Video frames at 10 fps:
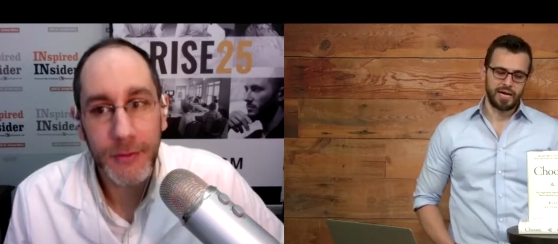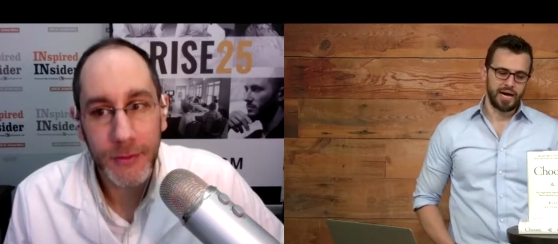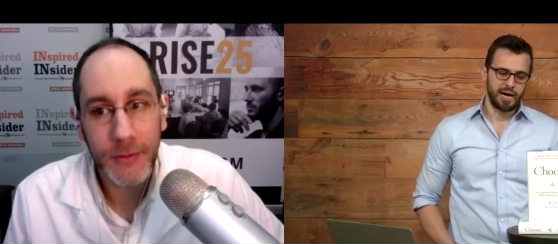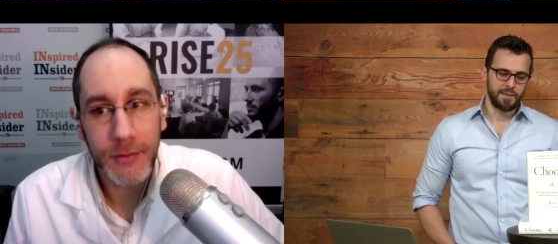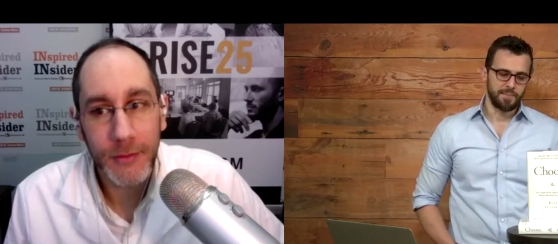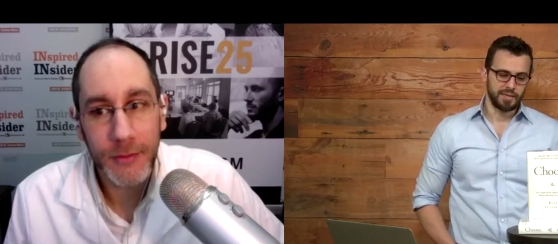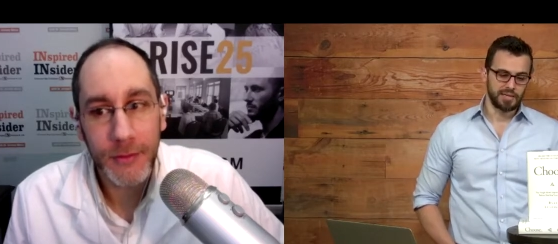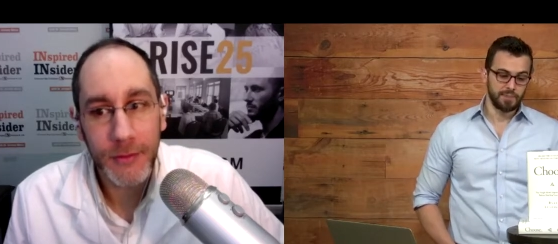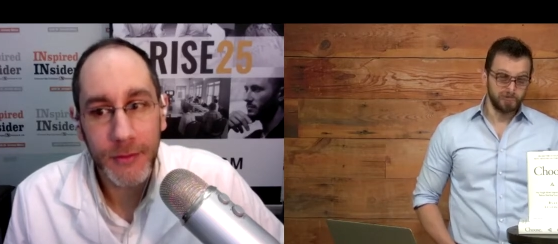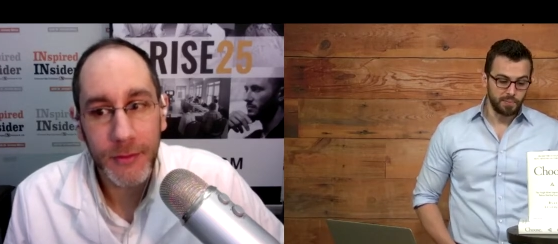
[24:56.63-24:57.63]
Speaker 1: But
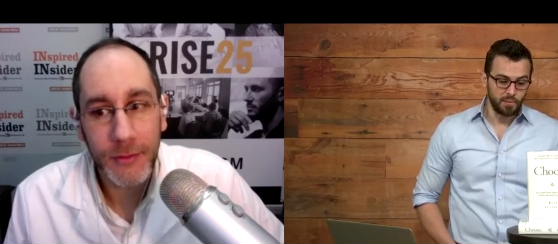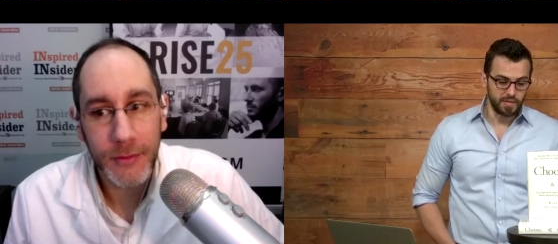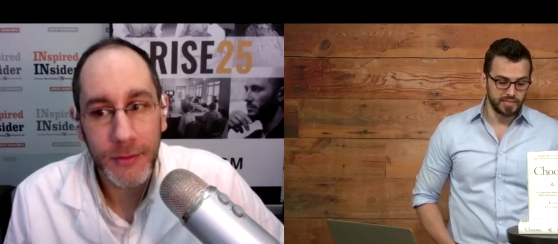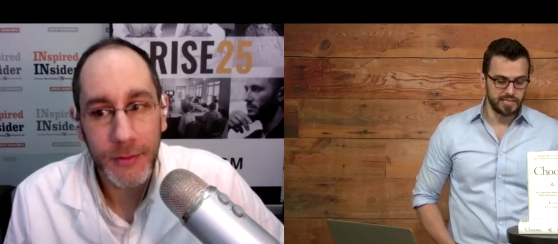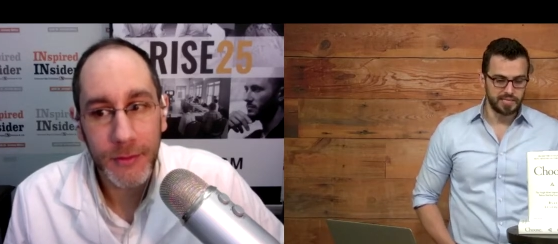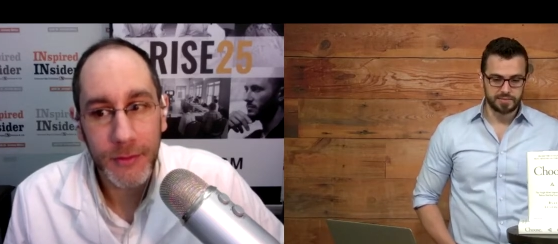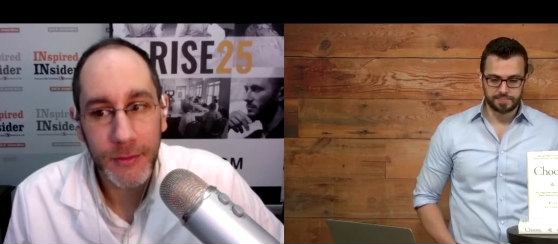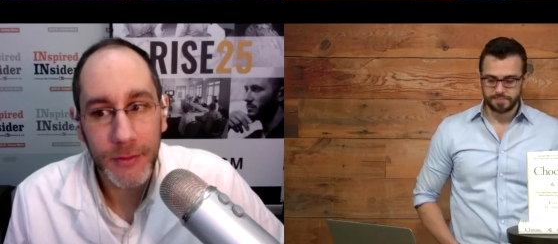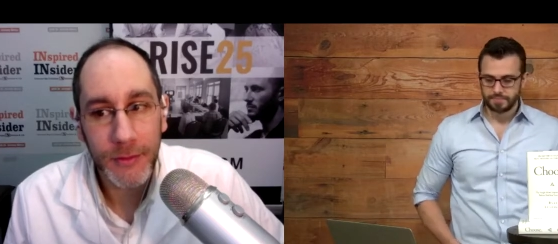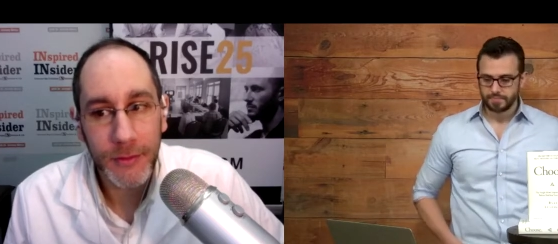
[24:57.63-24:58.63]
the point is this,
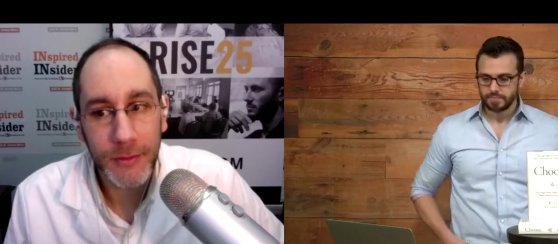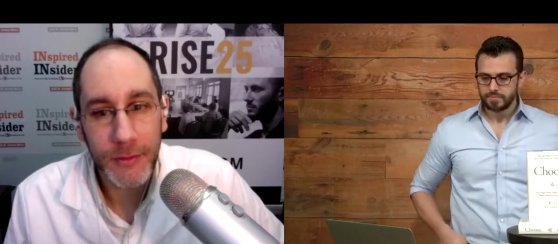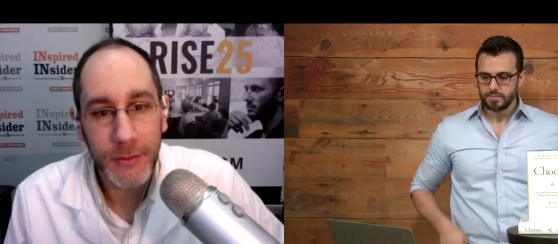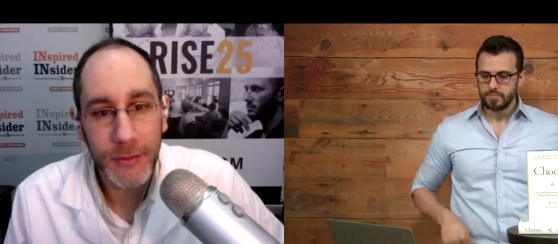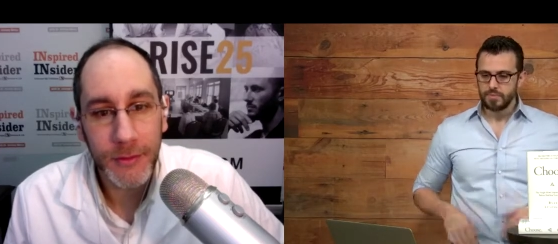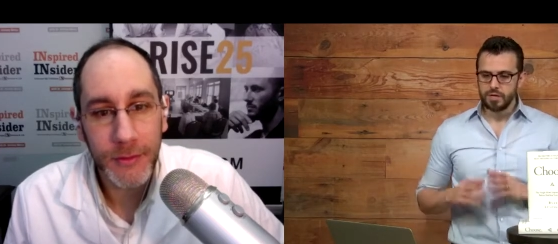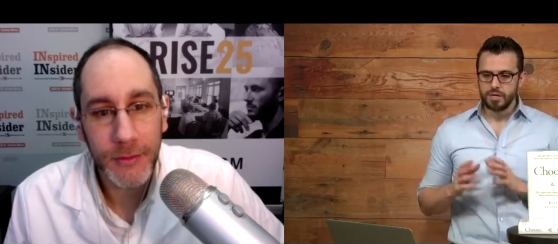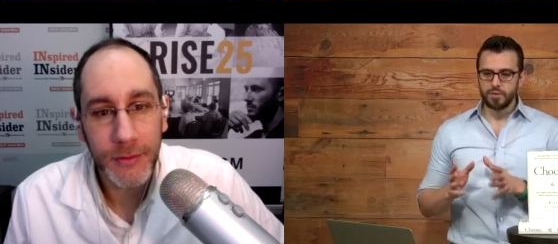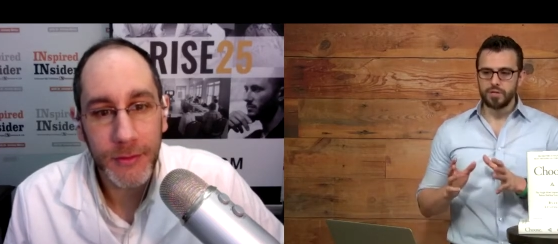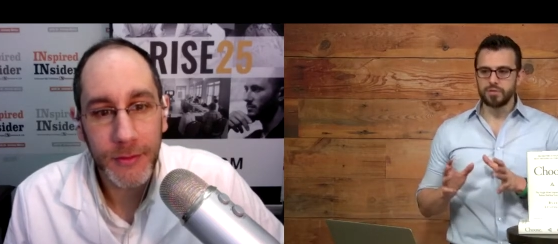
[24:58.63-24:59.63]
you
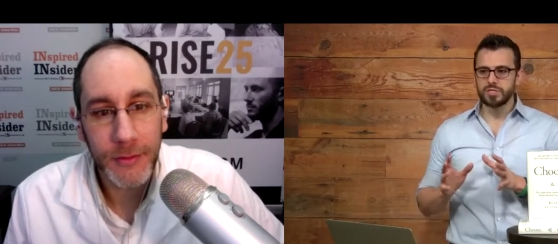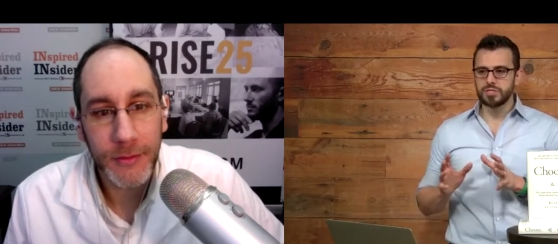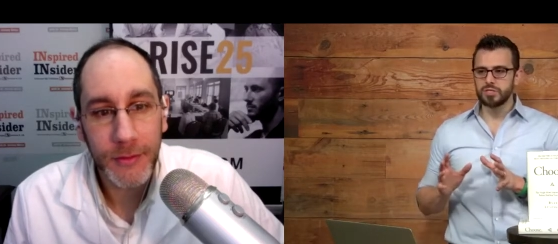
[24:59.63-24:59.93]
know, when you